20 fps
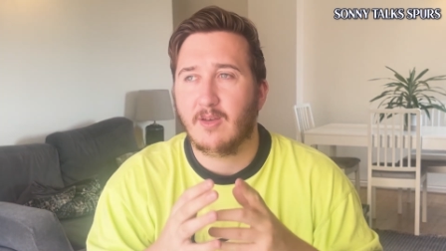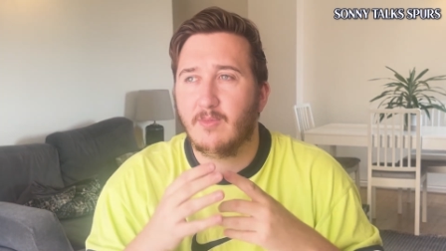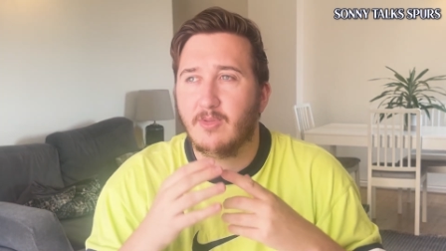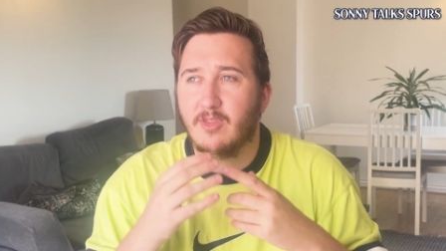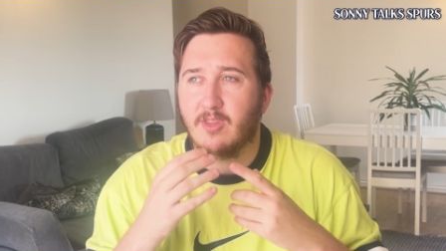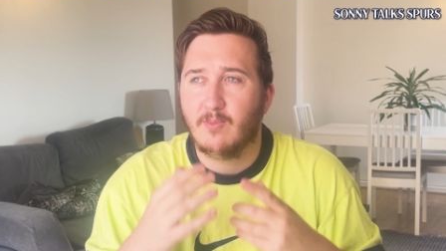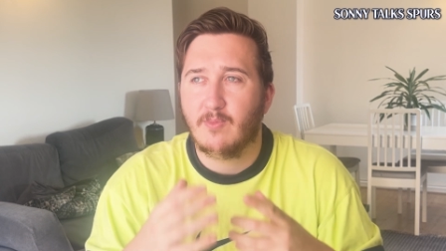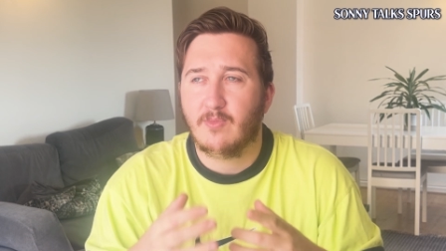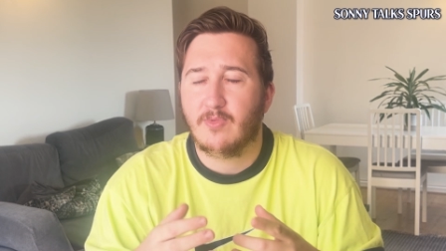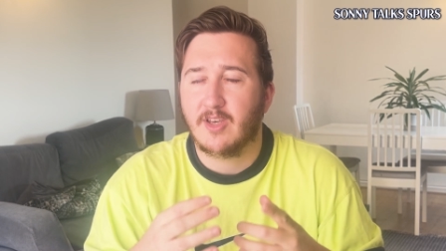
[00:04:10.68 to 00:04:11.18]

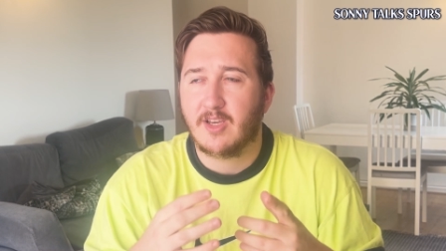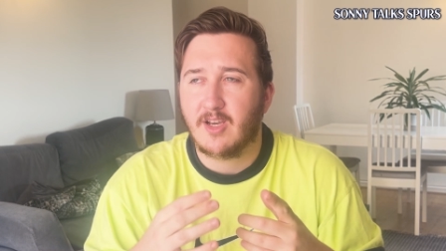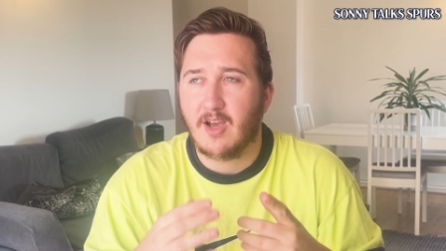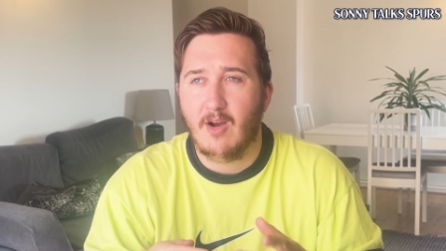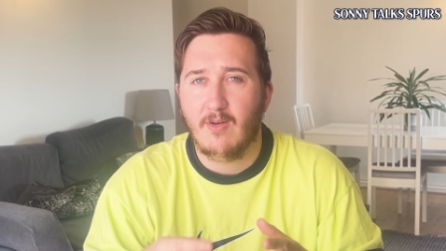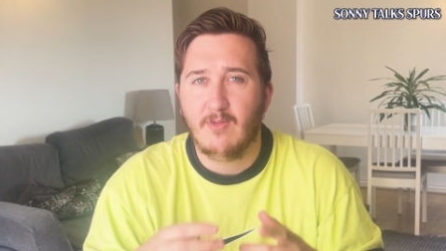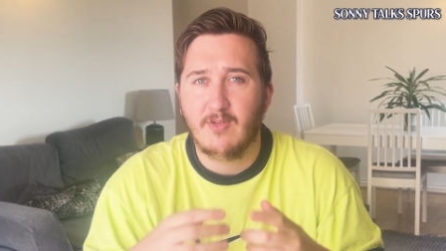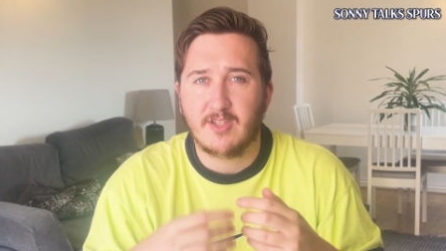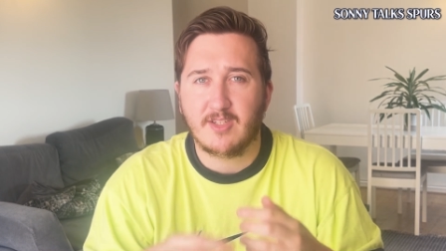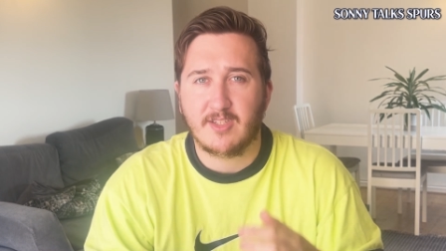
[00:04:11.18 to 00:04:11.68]
the
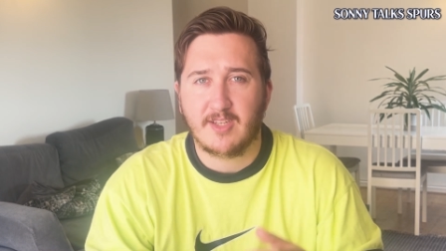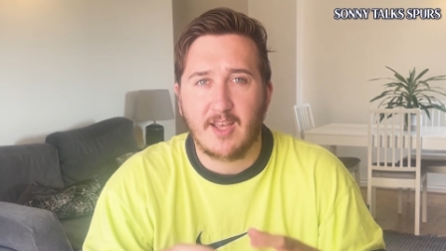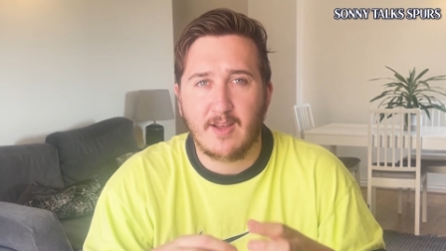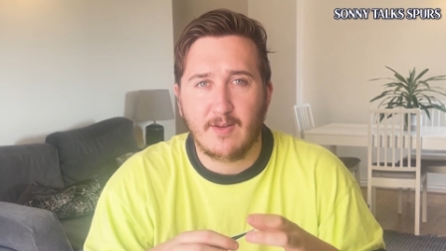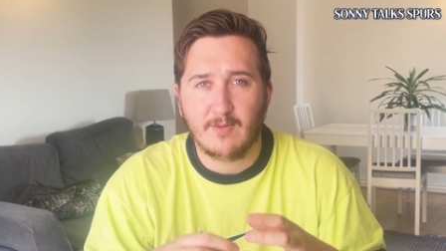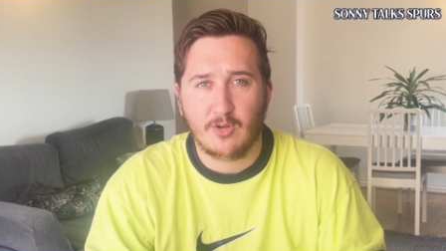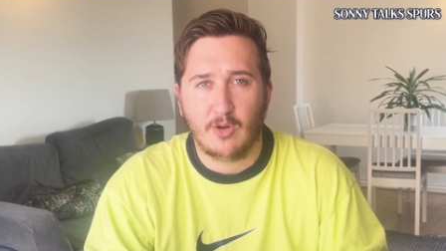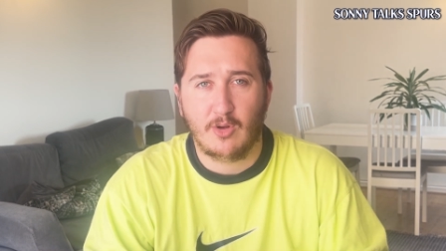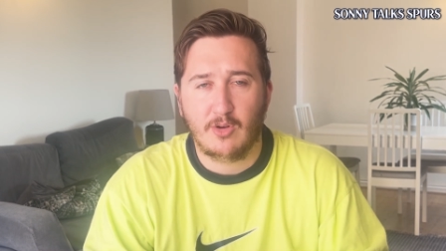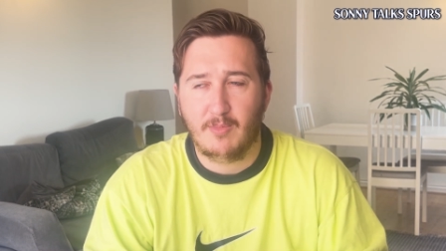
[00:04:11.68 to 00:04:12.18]
current state
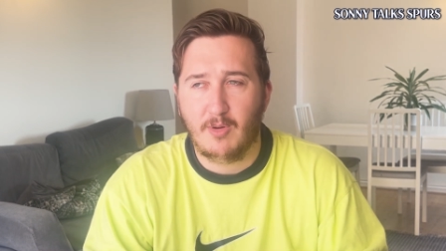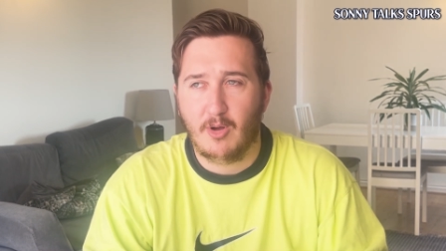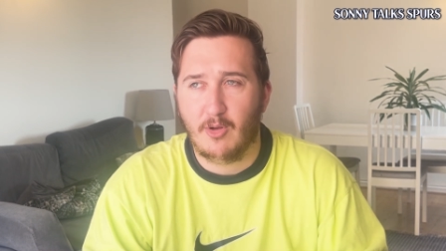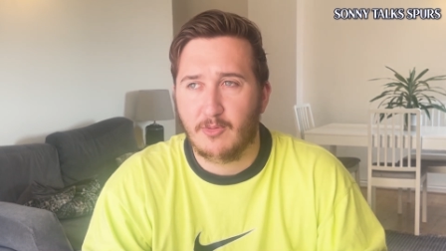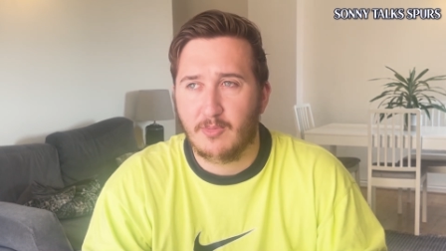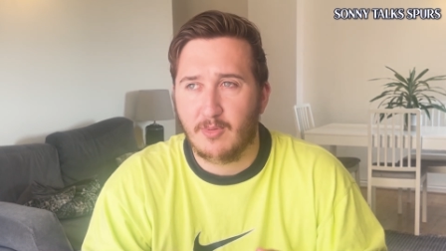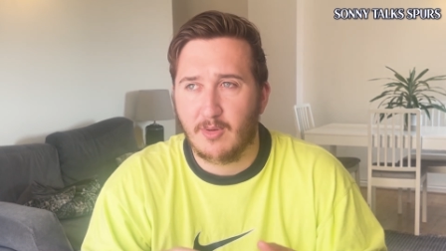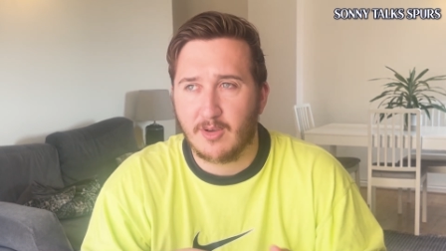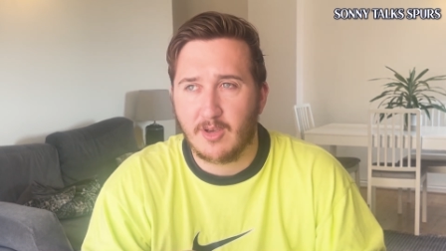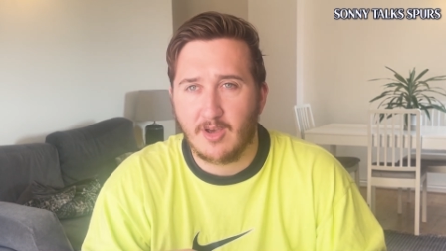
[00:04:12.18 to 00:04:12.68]
of Tottenham
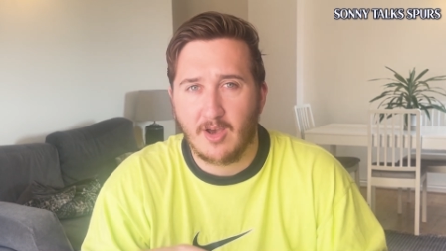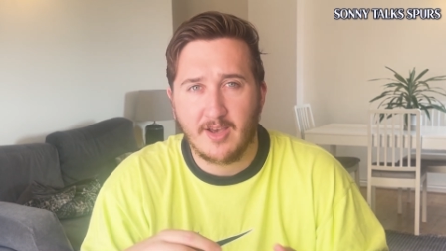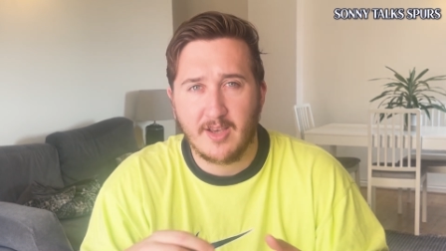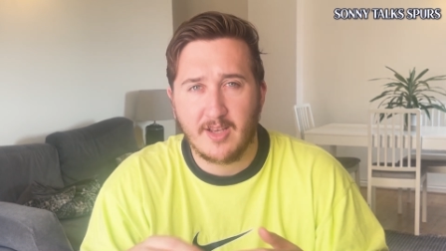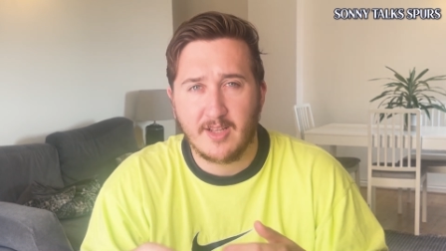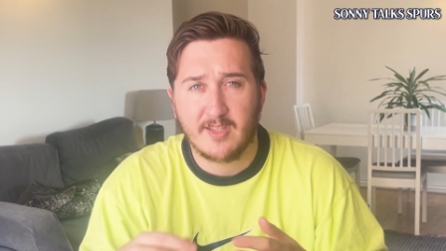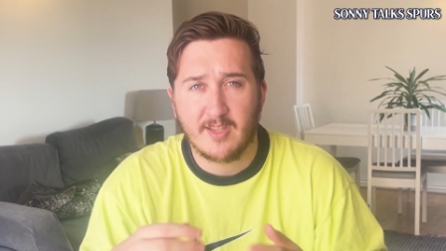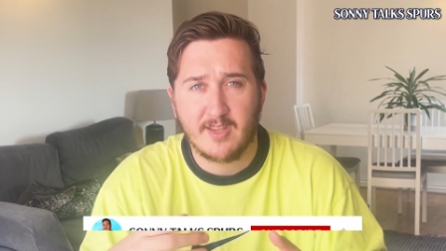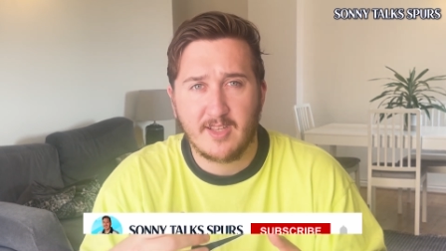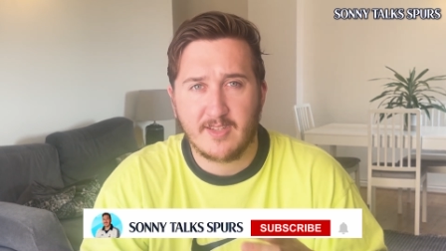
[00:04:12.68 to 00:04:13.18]
Hotspur going
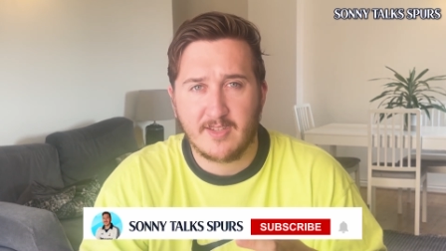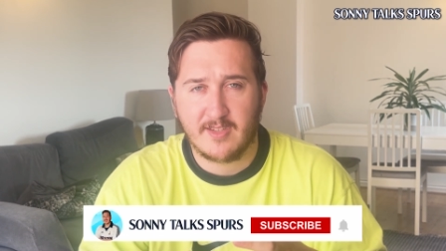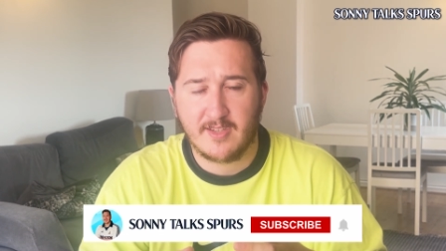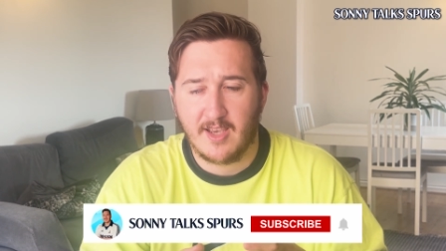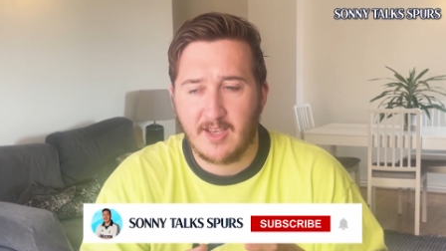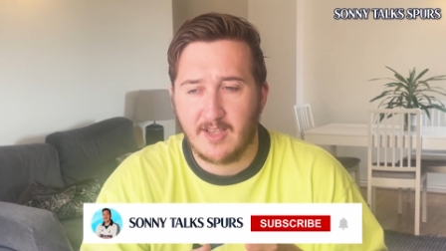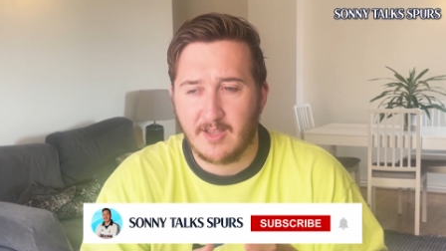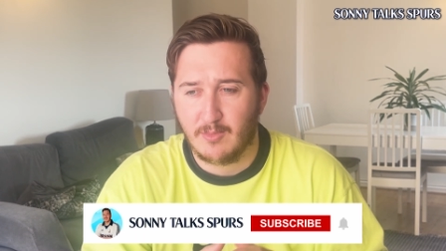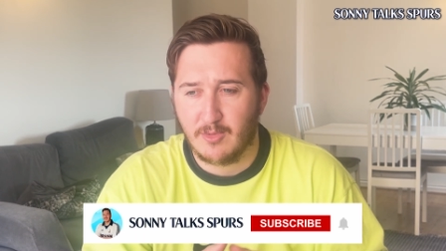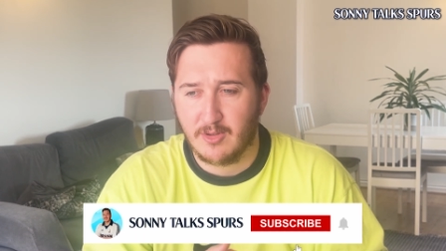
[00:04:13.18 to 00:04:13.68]
into this
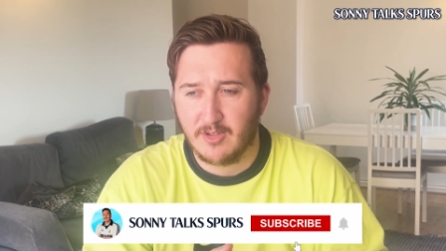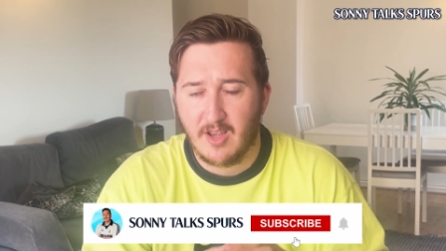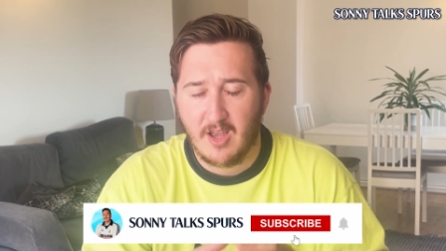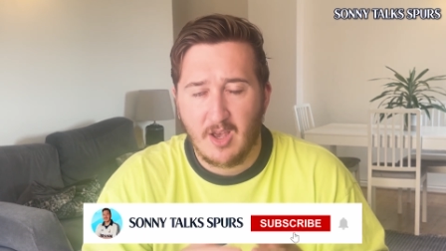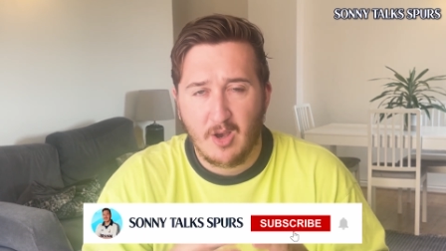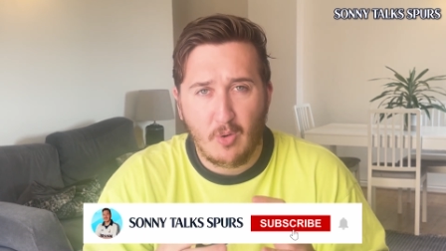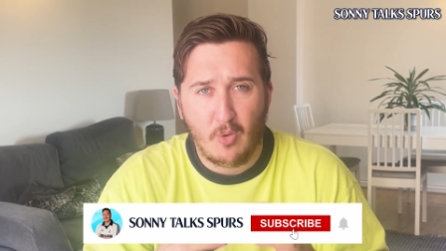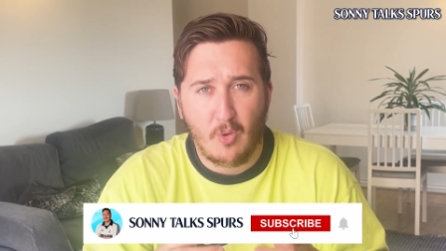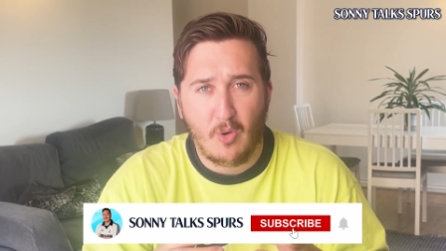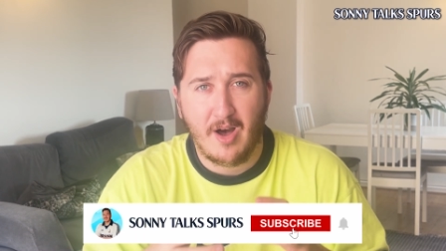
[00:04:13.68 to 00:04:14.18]
season was
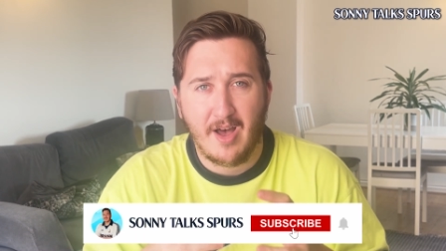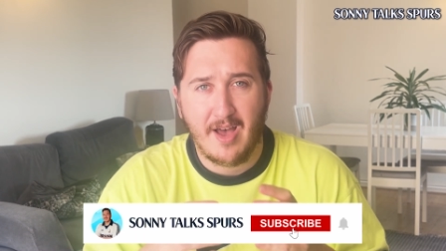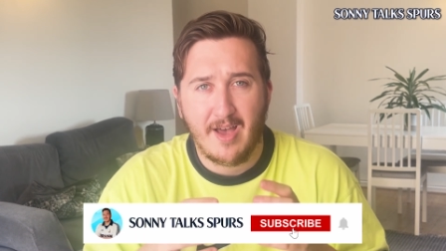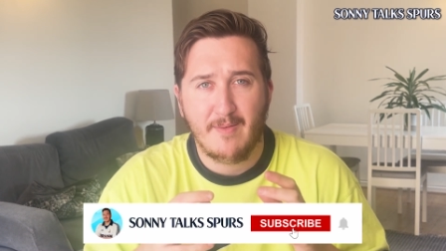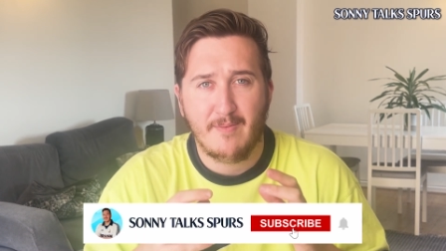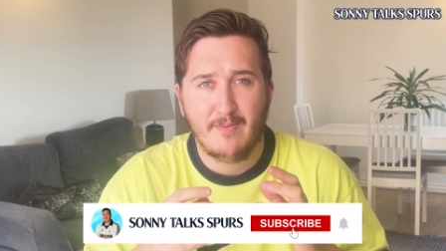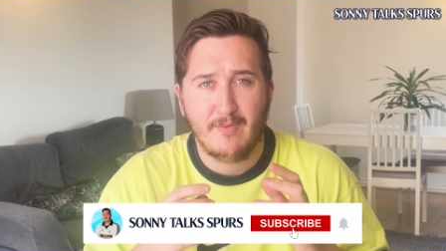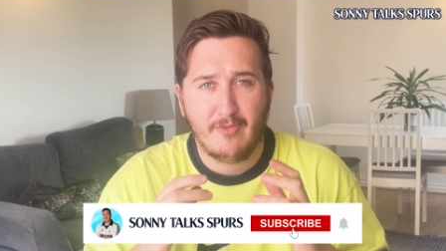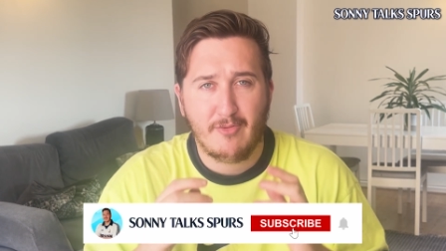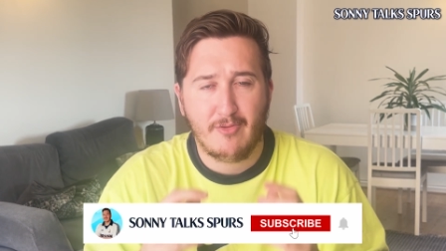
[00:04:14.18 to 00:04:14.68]
quite
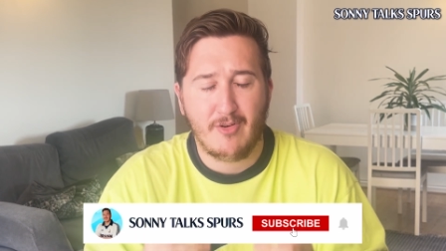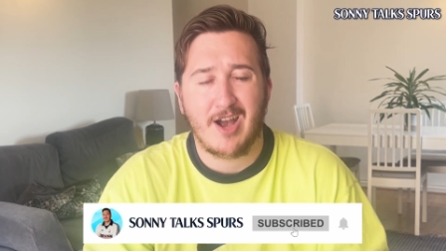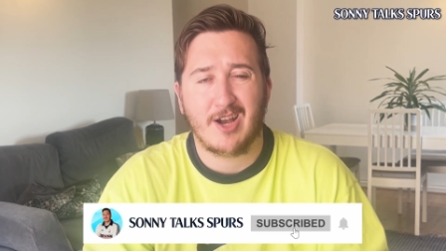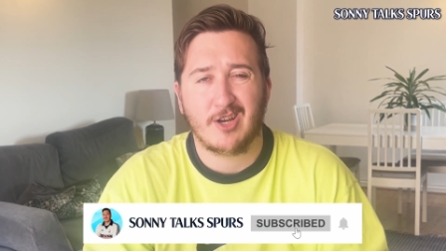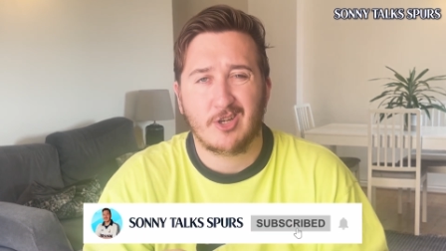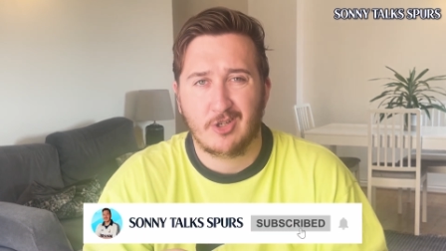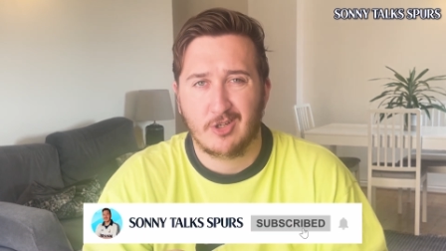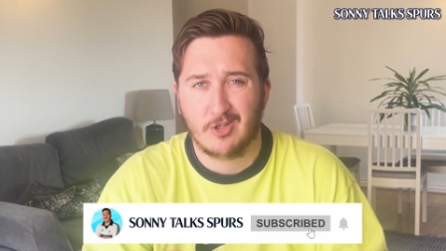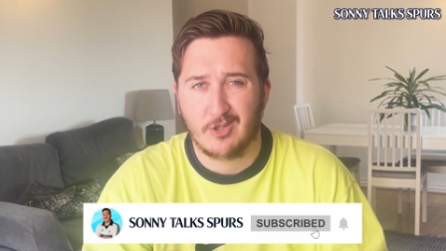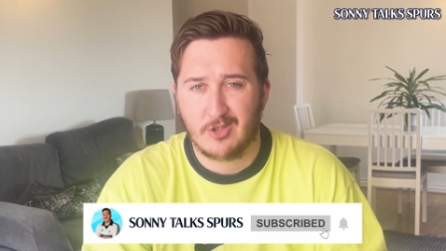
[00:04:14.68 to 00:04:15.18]

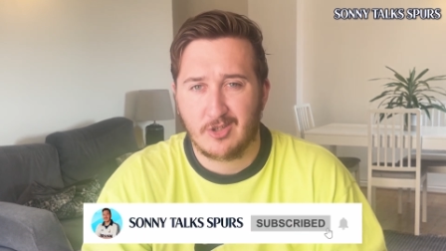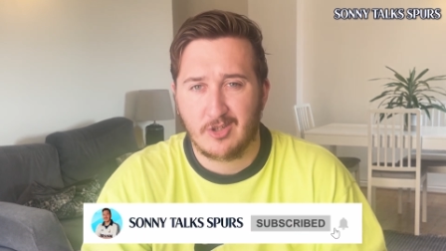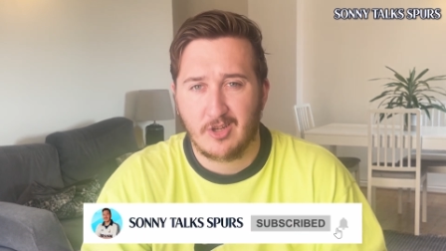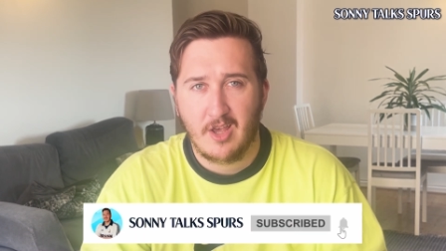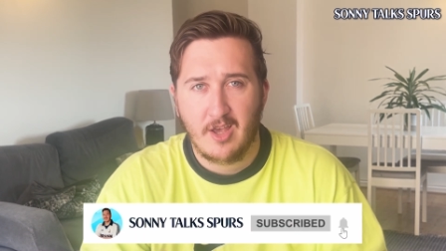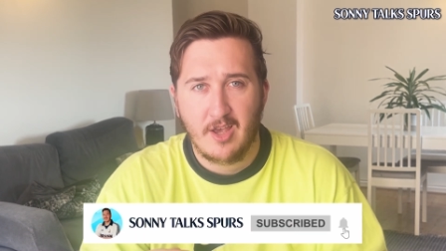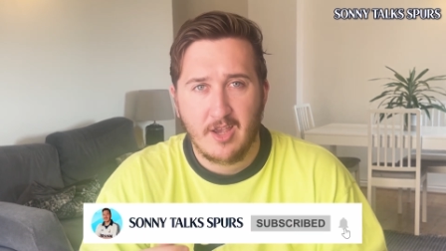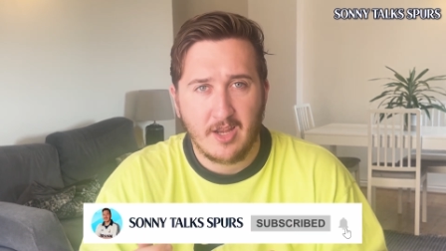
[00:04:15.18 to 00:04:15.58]
fractious.